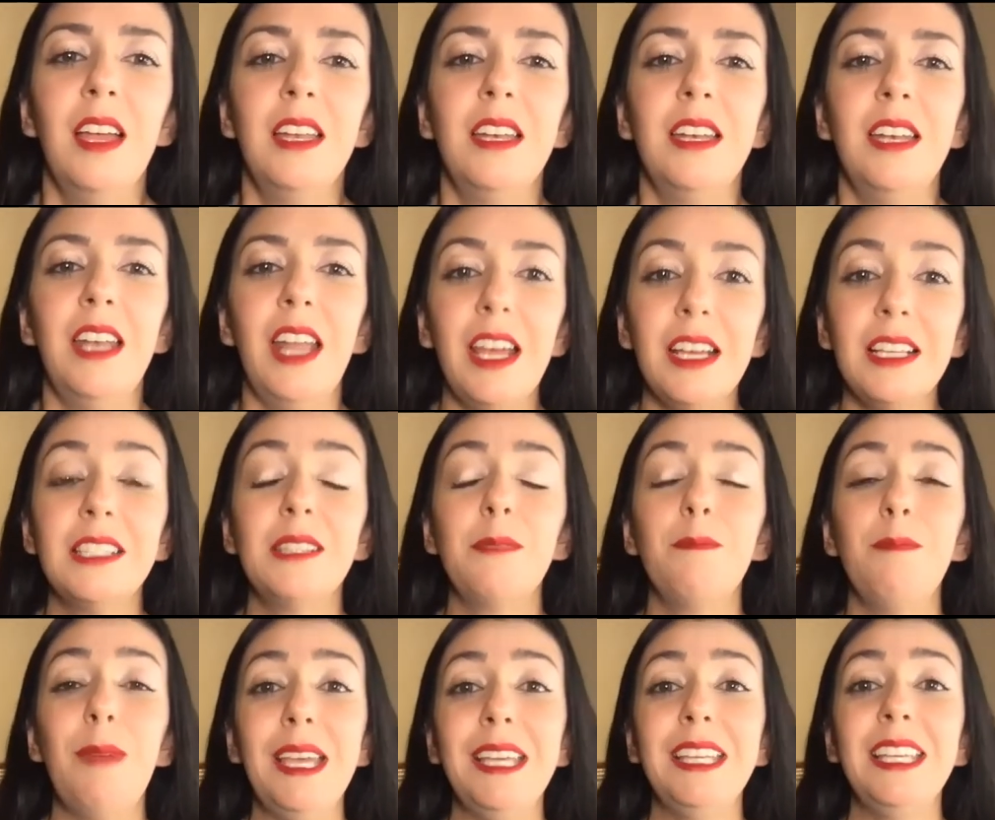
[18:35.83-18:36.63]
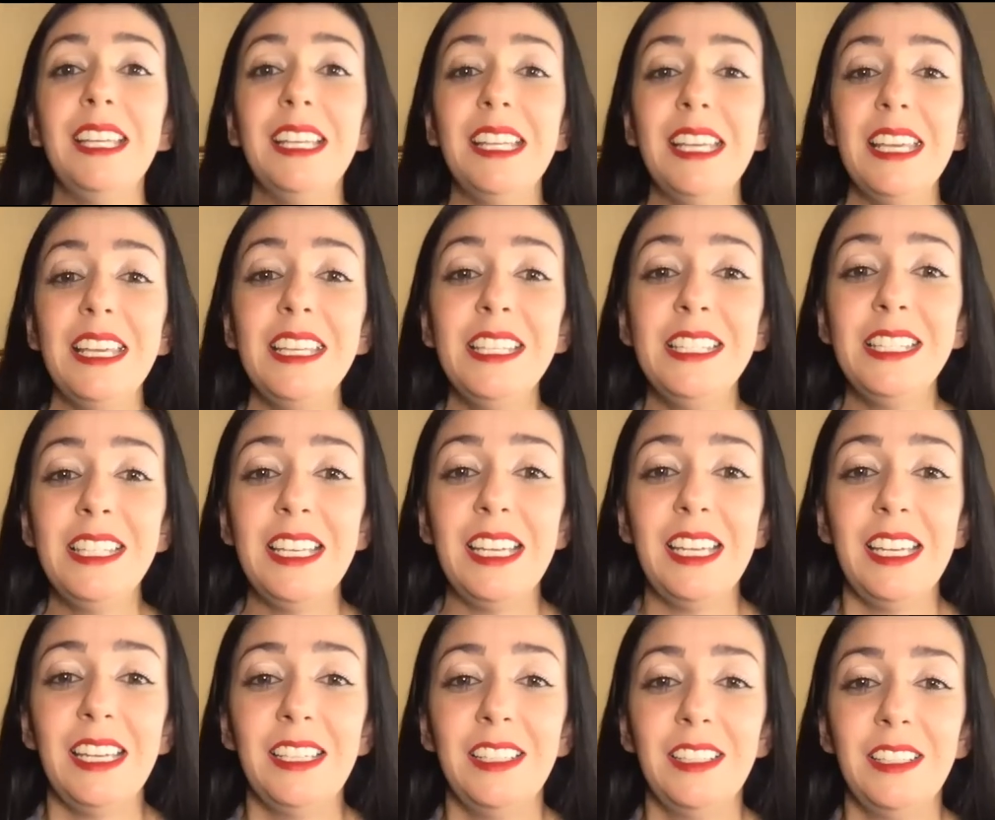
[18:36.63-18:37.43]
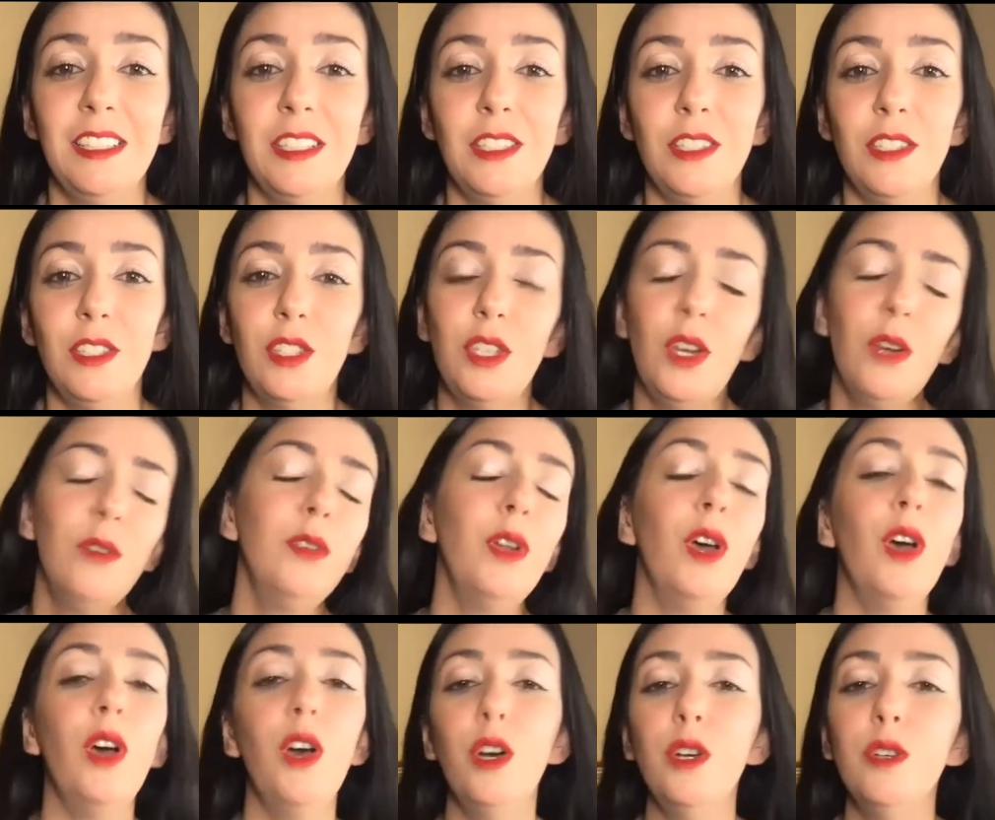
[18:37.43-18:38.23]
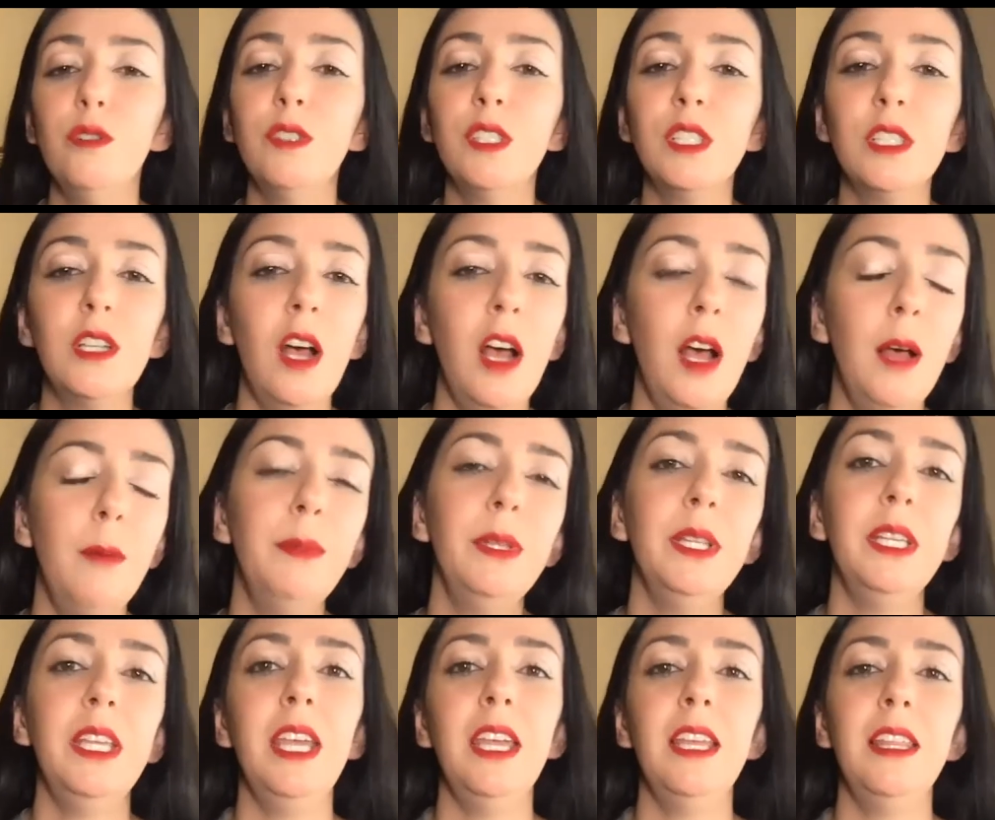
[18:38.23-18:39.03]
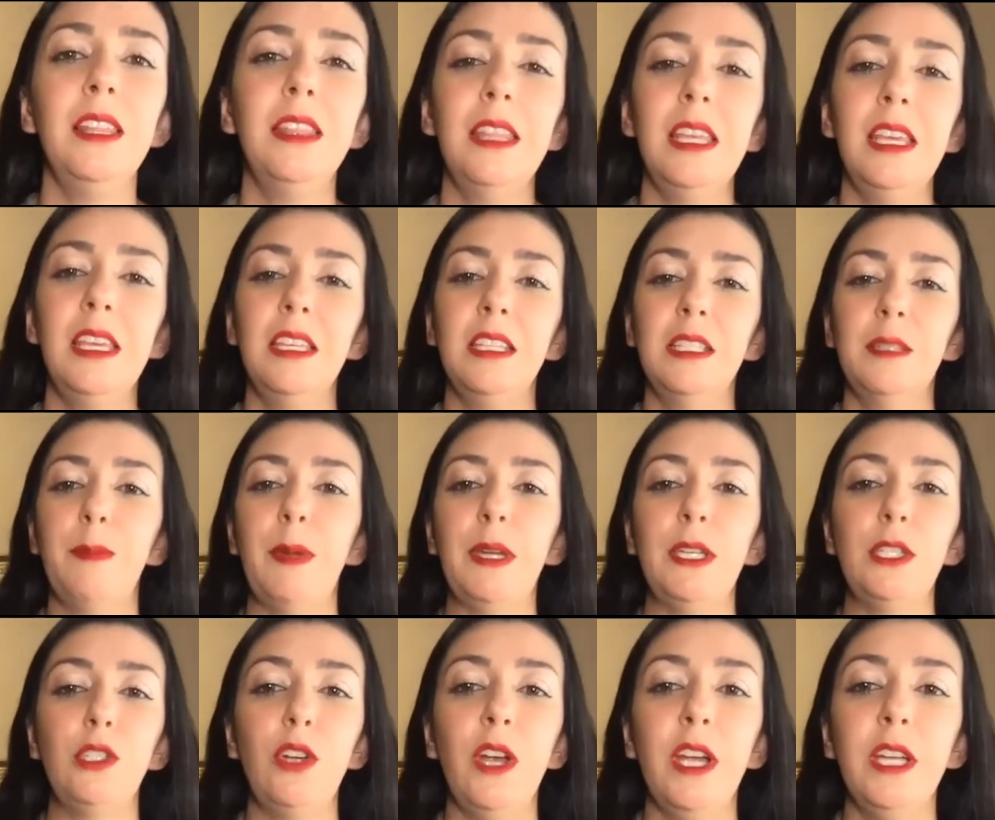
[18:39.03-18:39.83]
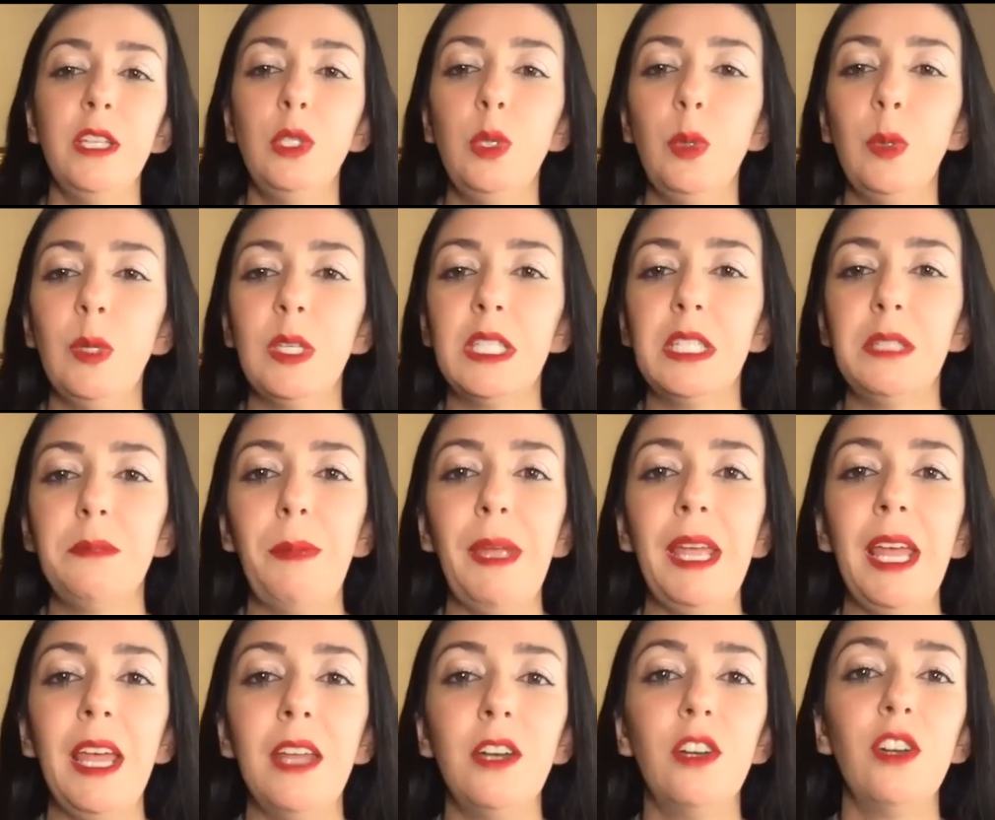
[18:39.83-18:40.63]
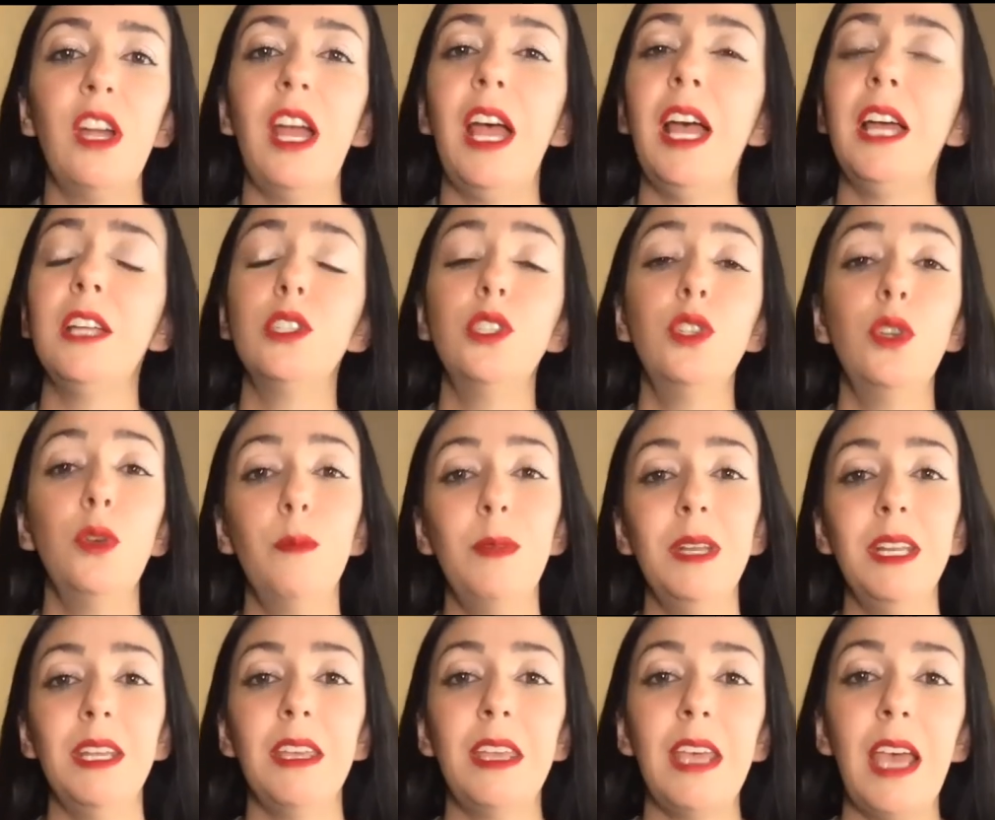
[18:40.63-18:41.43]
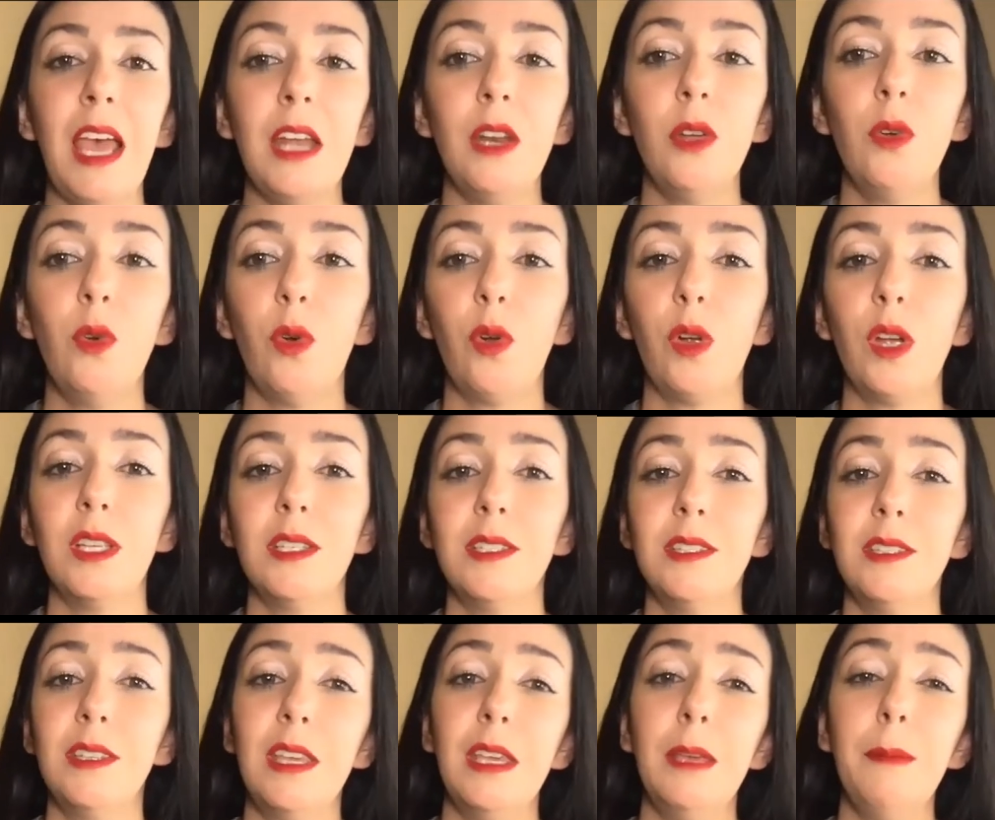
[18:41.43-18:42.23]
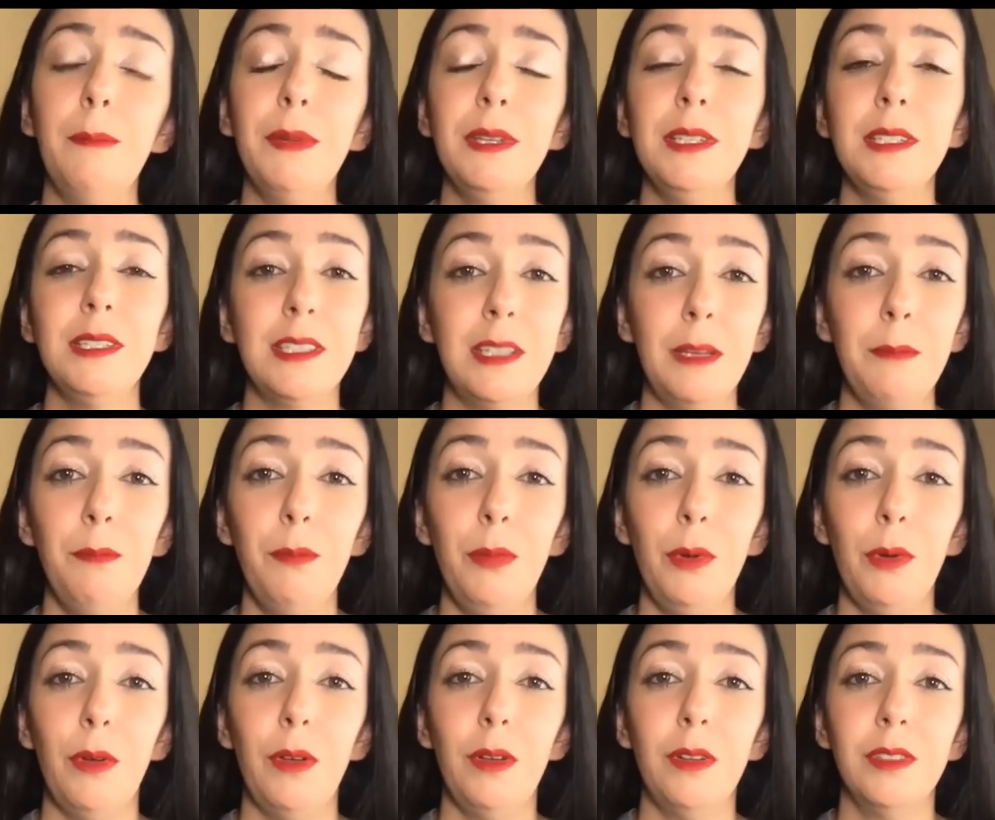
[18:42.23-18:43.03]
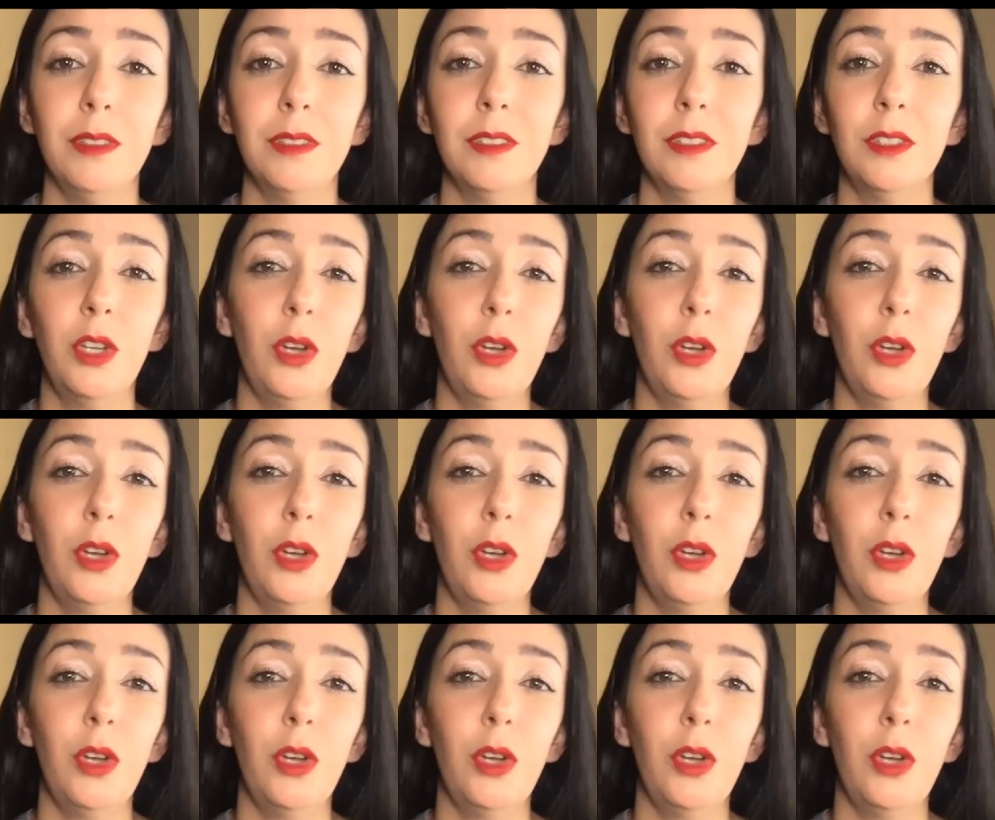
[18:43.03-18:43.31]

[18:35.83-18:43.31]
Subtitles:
Next, make it easy. Don't overcomplicate things by trying to expand or add too many categories. Keep it simple.